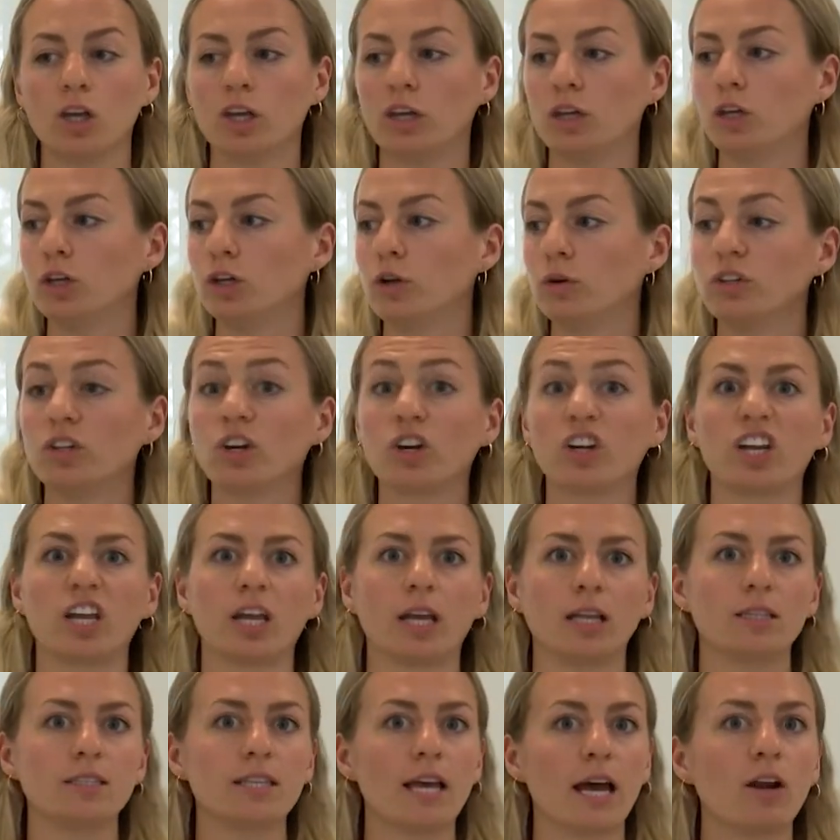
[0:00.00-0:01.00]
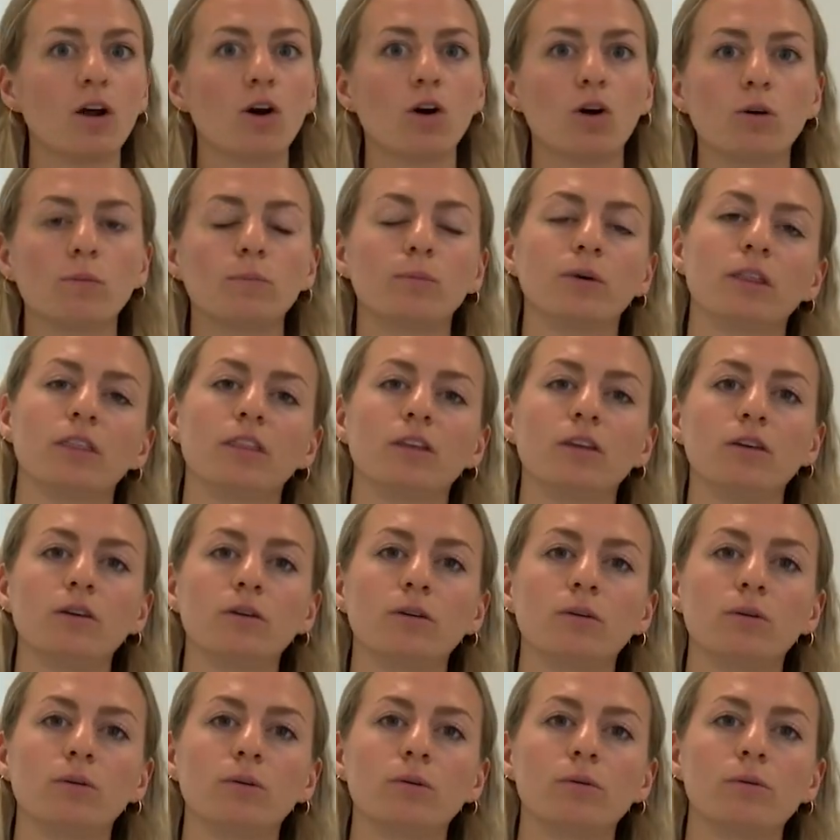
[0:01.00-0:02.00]
your kids at home with
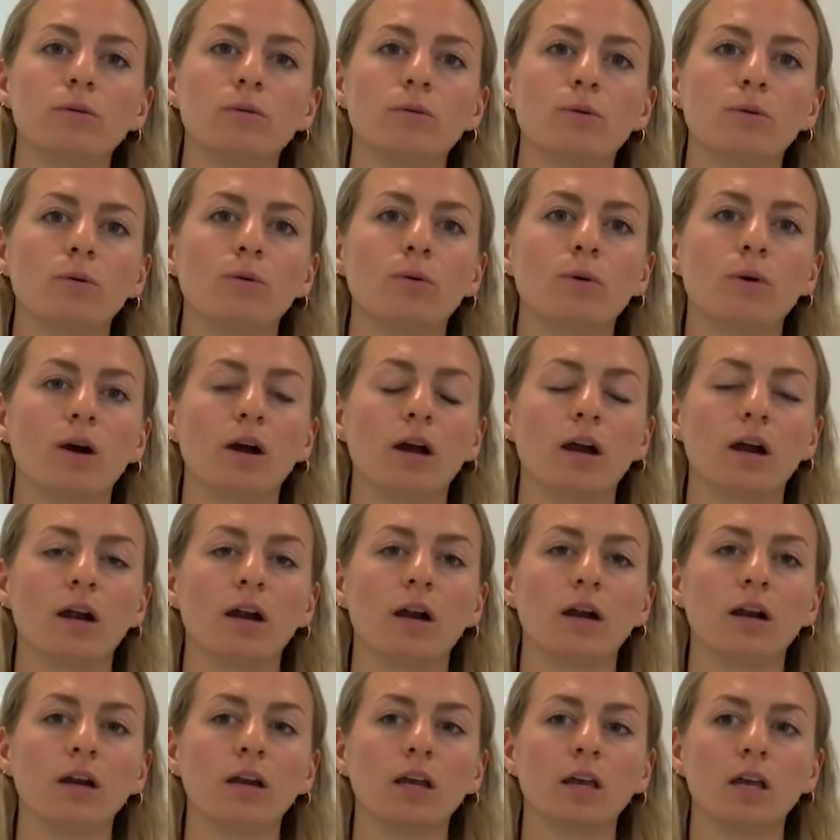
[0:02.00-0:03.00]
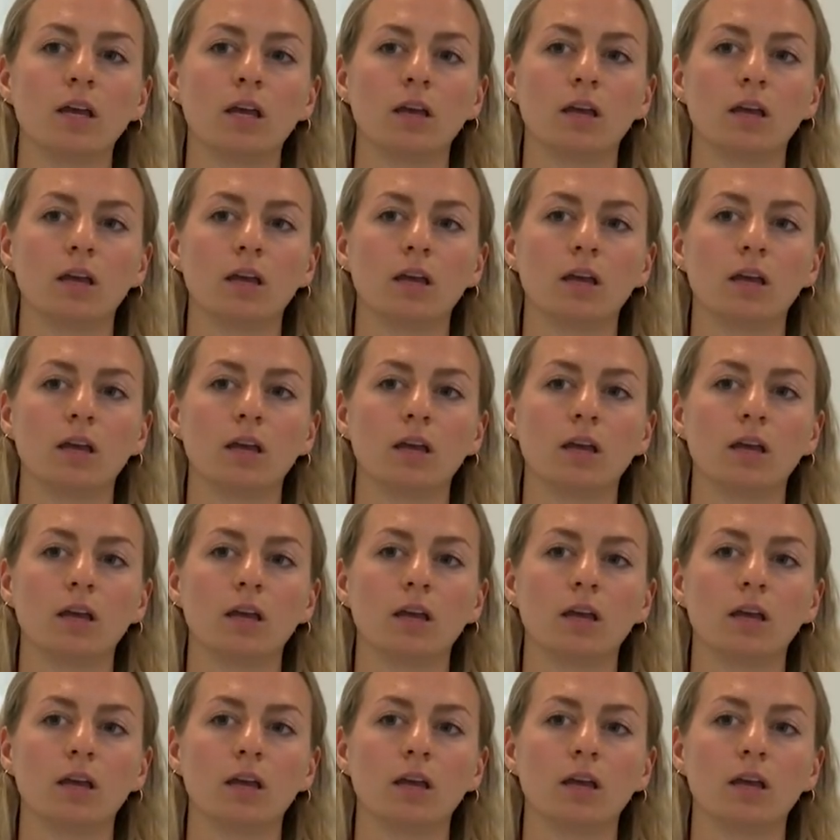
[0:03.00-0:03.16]
you, or